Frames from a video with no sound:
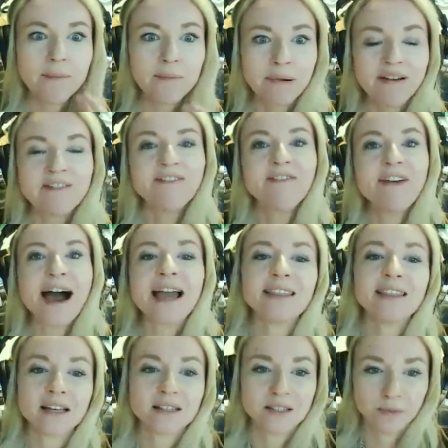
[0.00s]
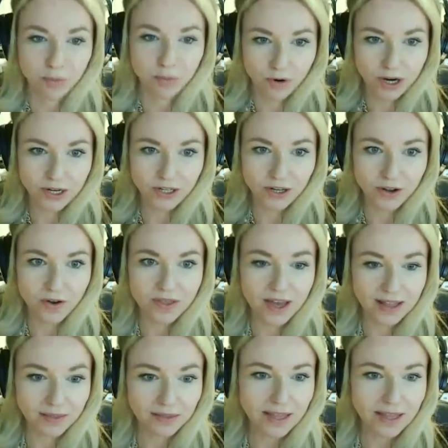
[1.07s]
provide that support you know that